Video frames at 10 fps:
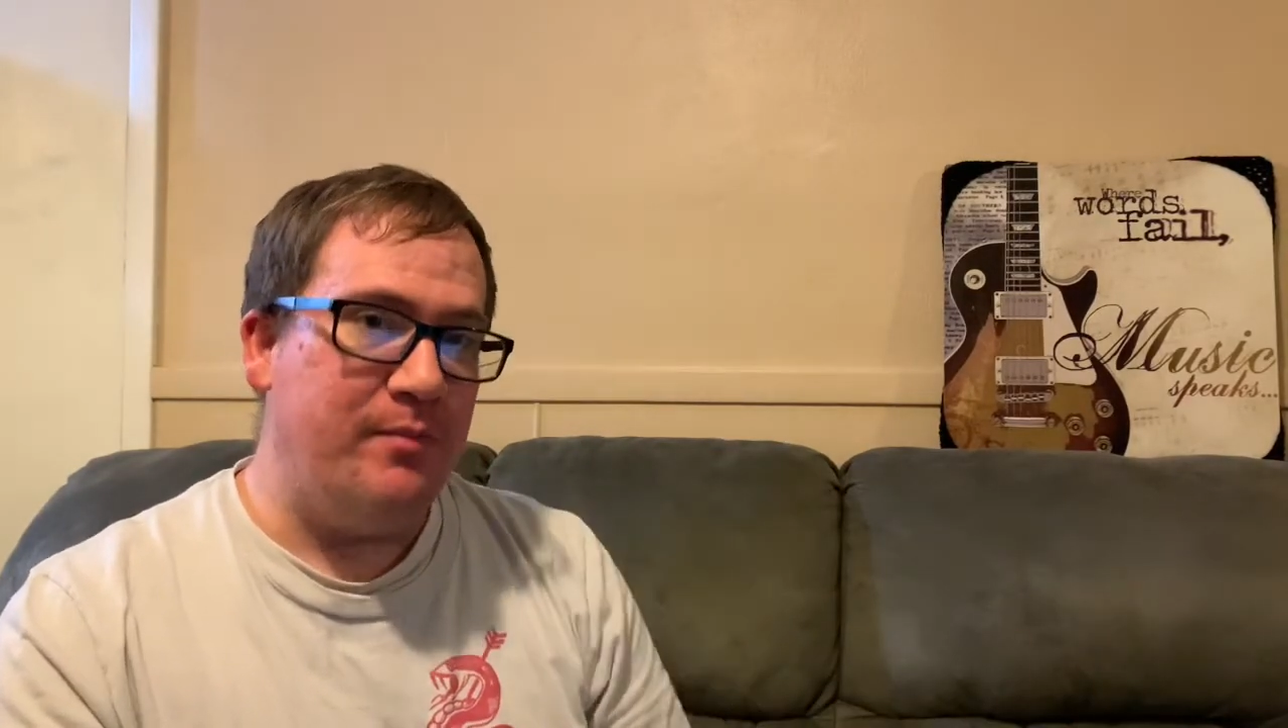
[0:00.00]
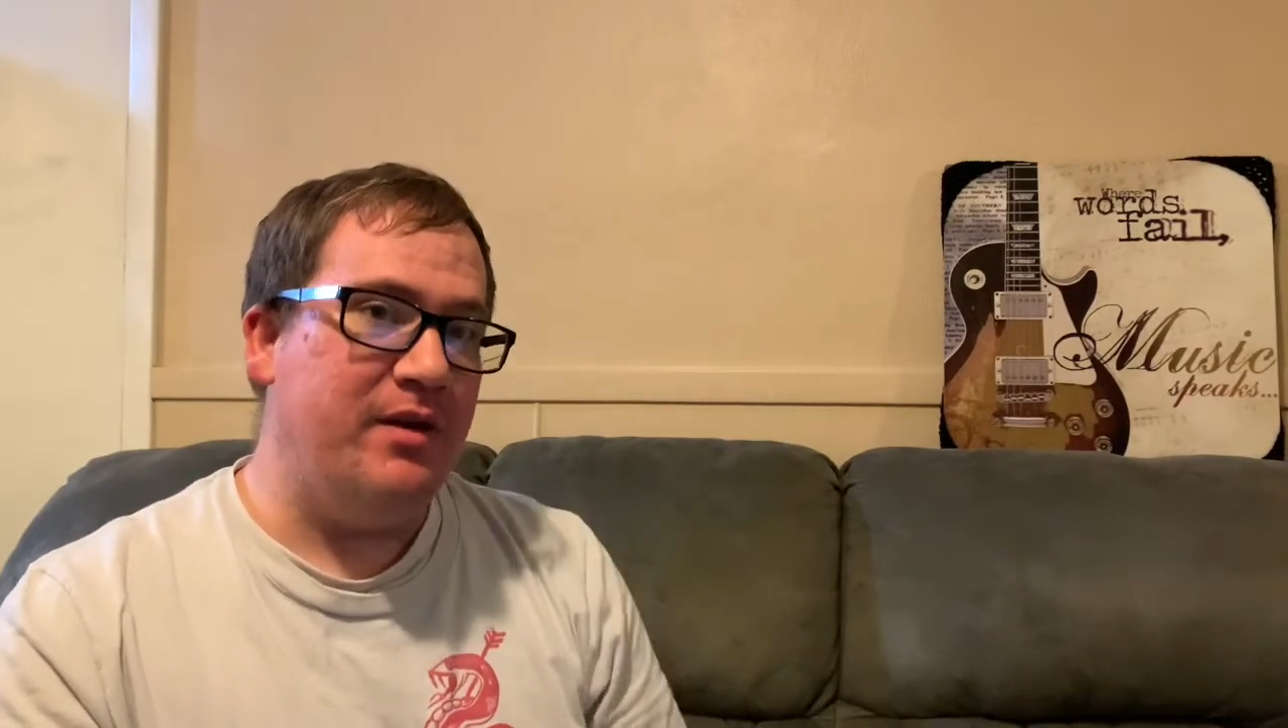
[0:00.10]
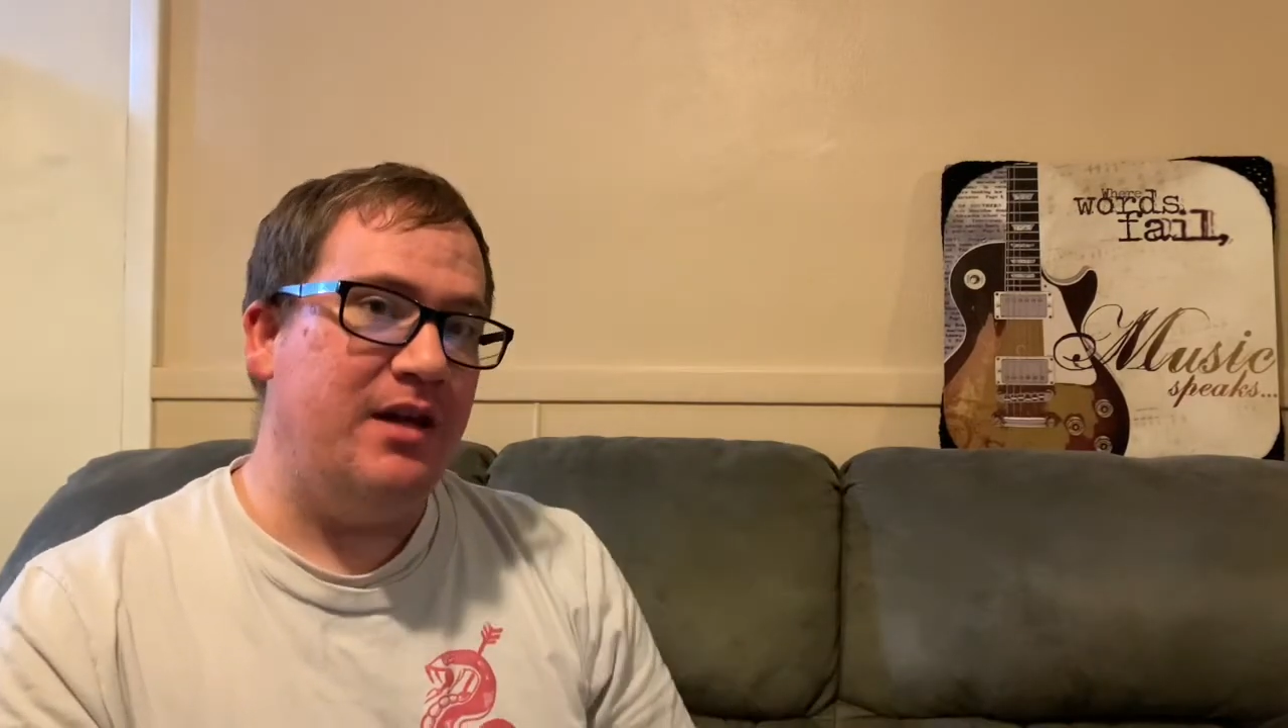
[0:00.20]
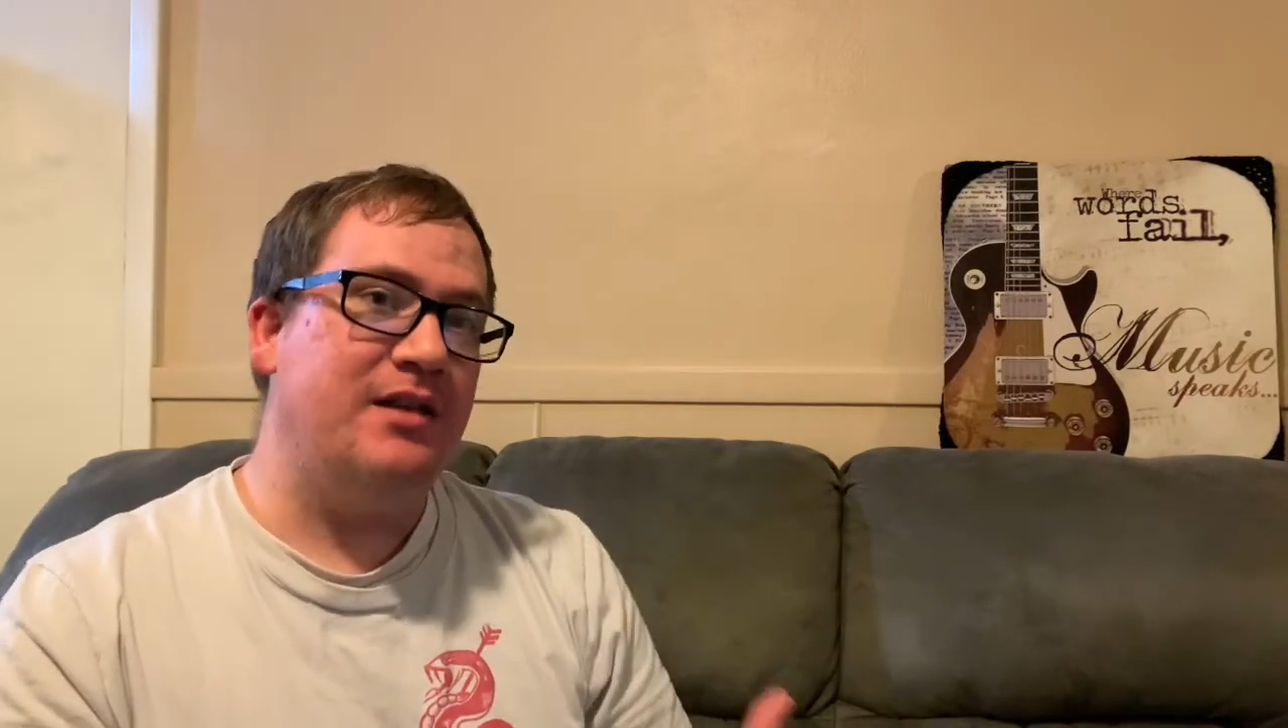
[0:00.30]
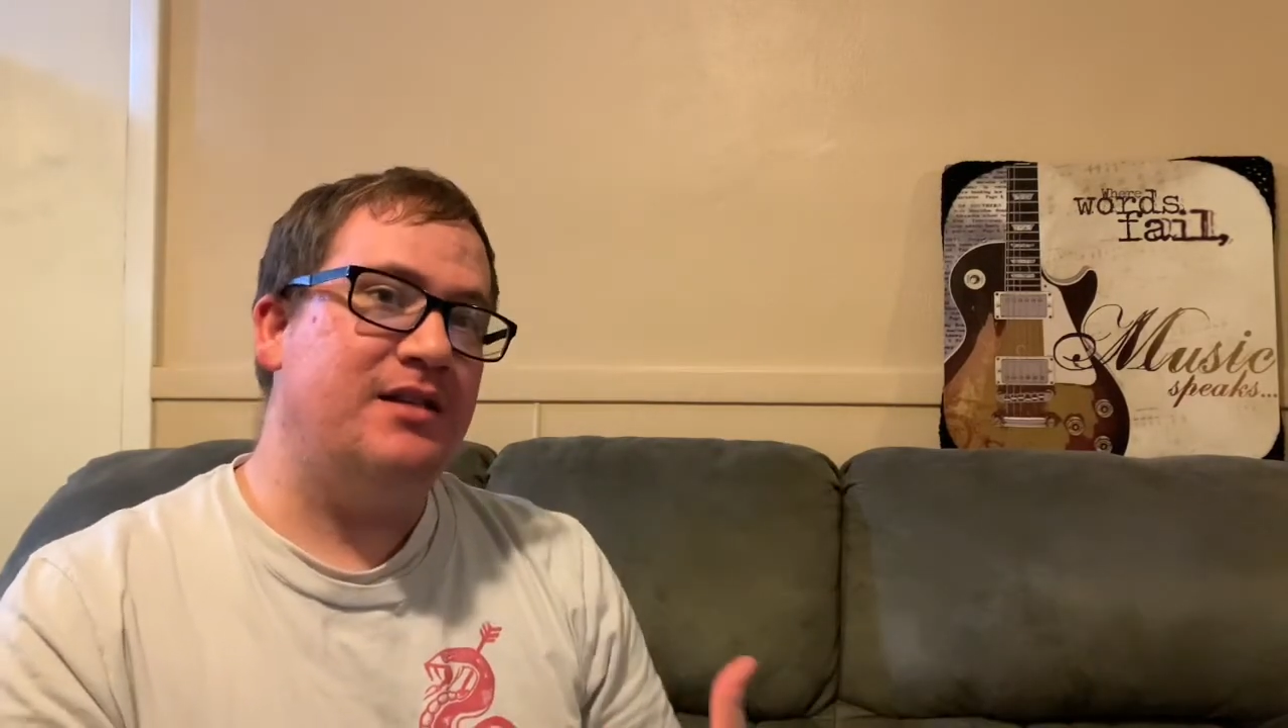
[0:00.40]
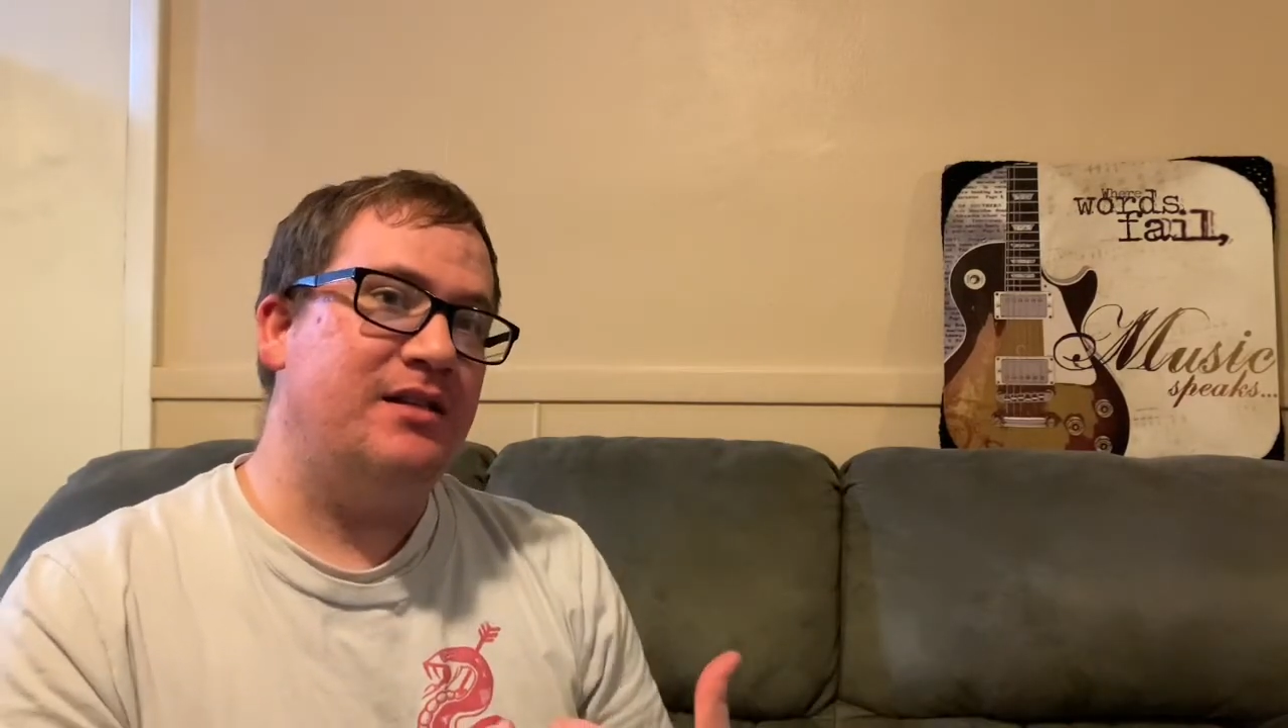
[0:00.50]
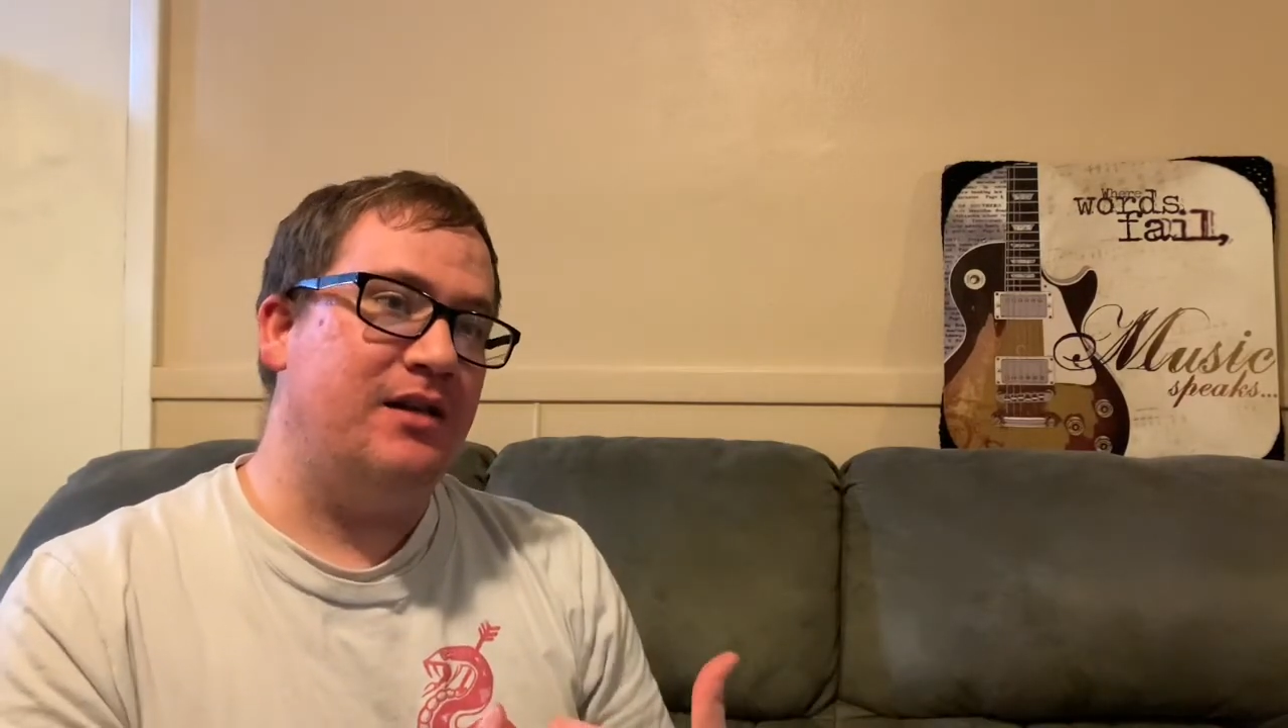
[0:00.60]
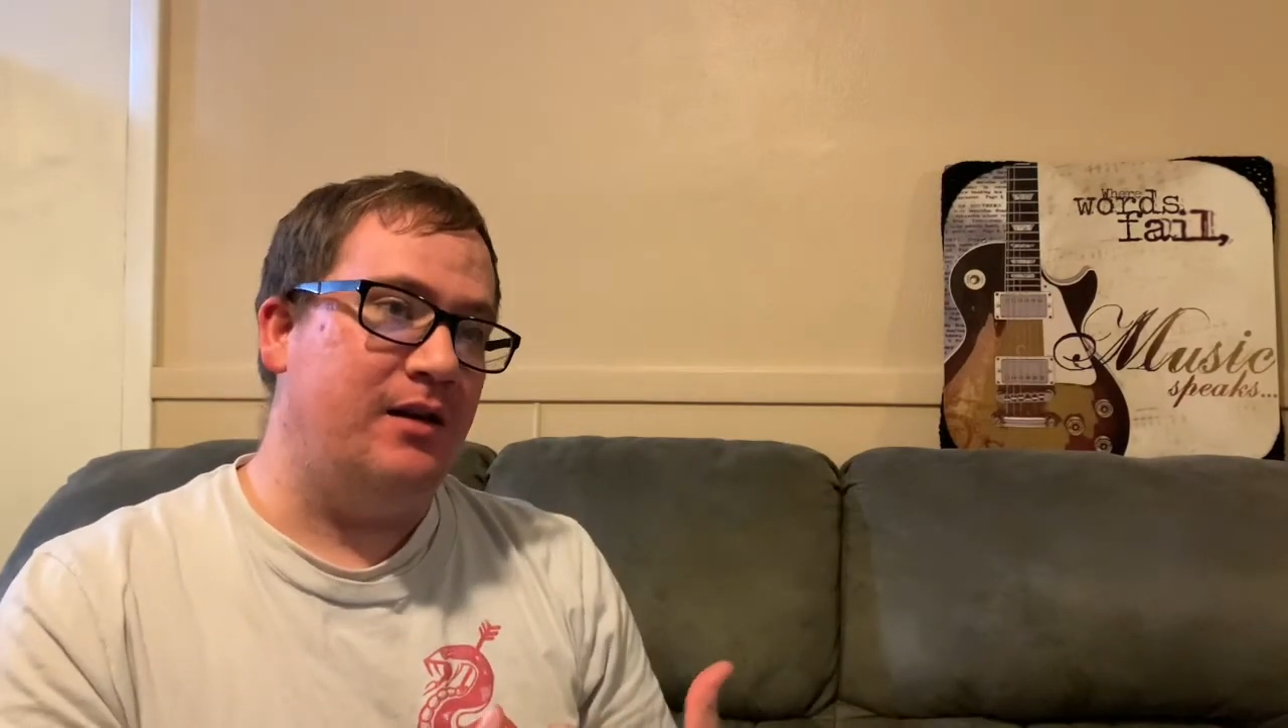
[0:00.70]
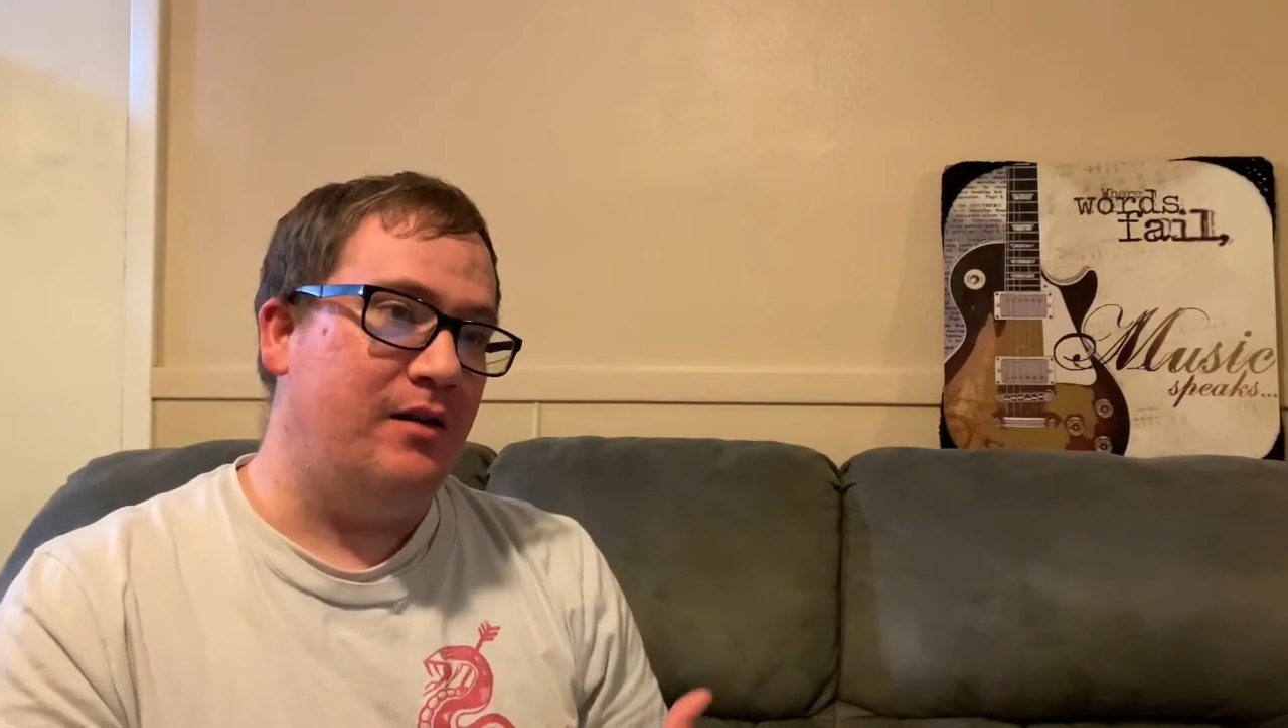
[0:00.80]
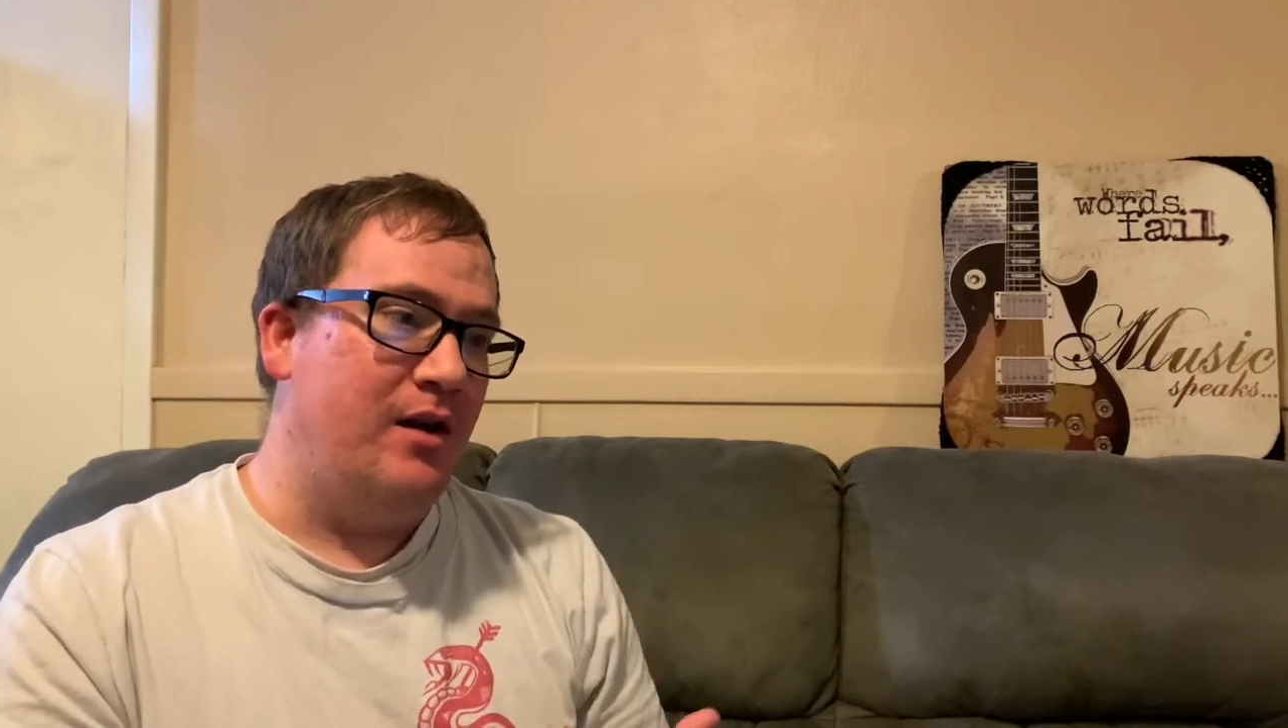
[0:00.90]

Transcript: begins to